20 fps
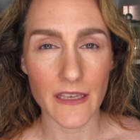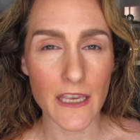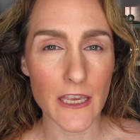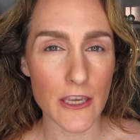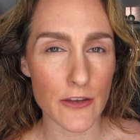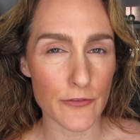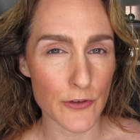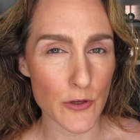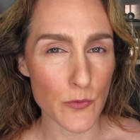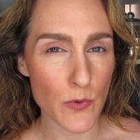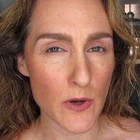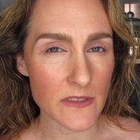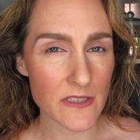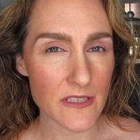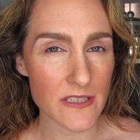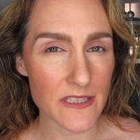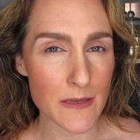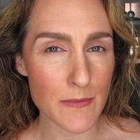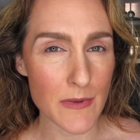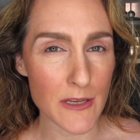If you want to
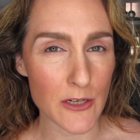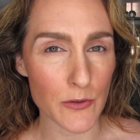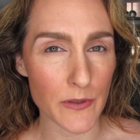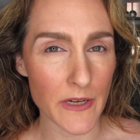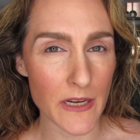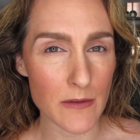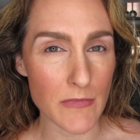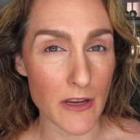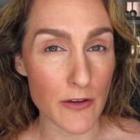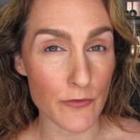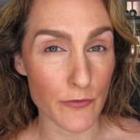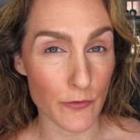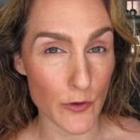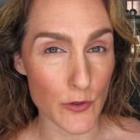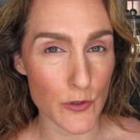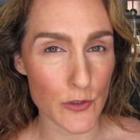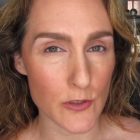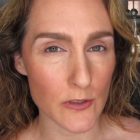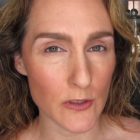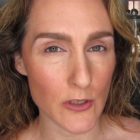see me create my
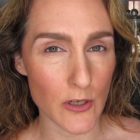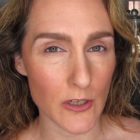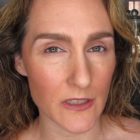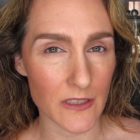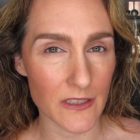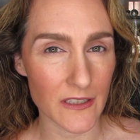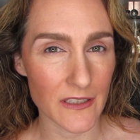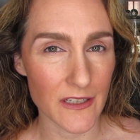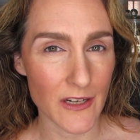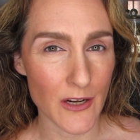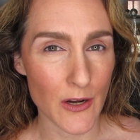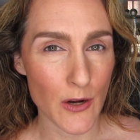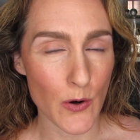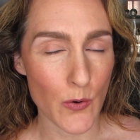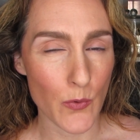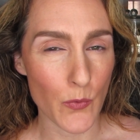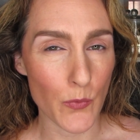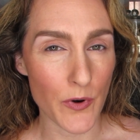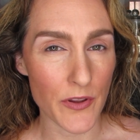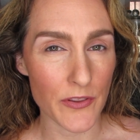first look
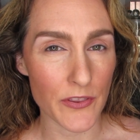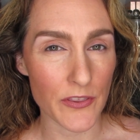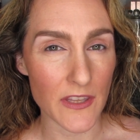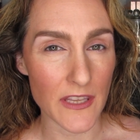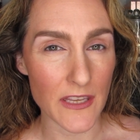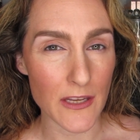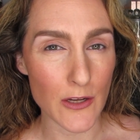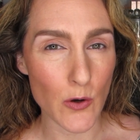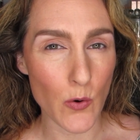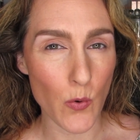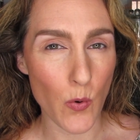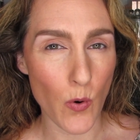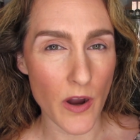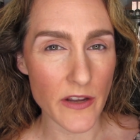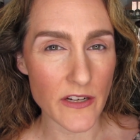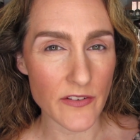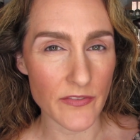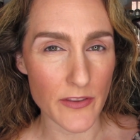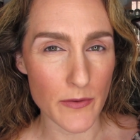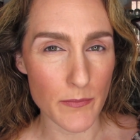with the
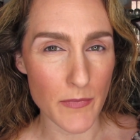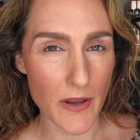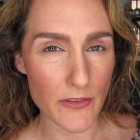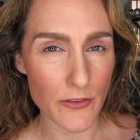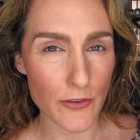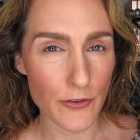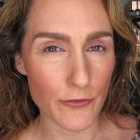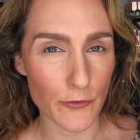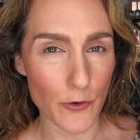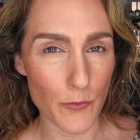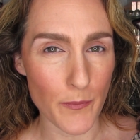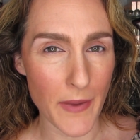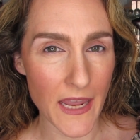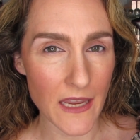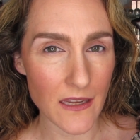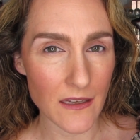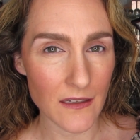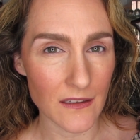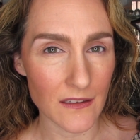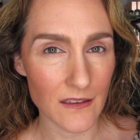quad of the month for
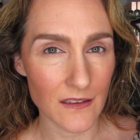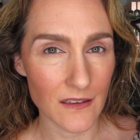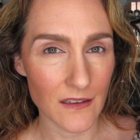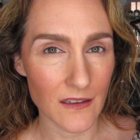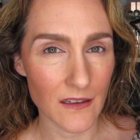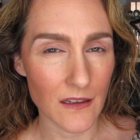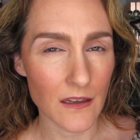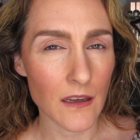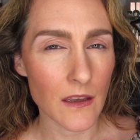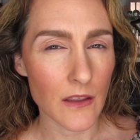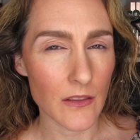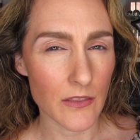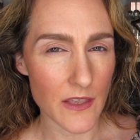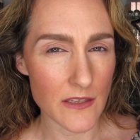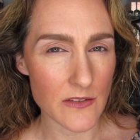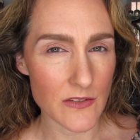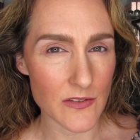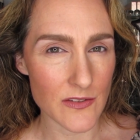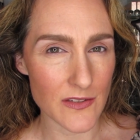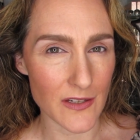May,
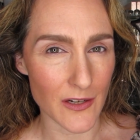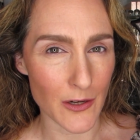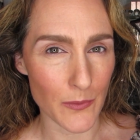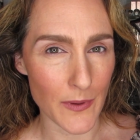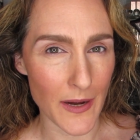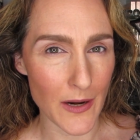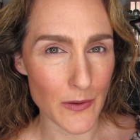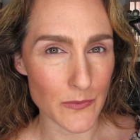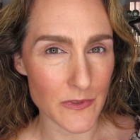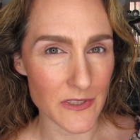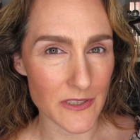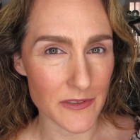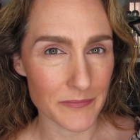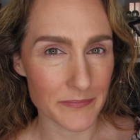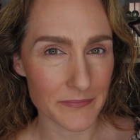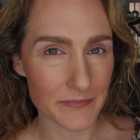then stick around.